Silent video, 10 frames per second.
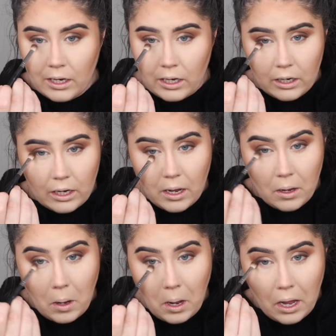Yeah,
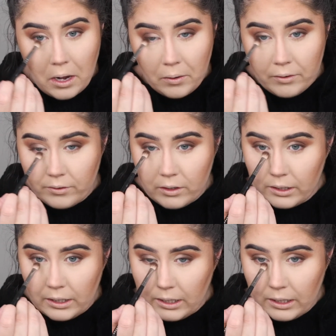I don't even
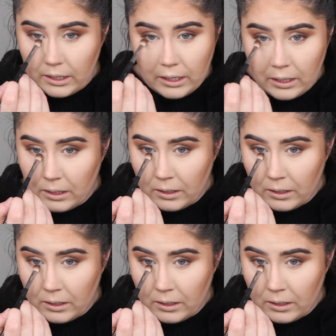really need any.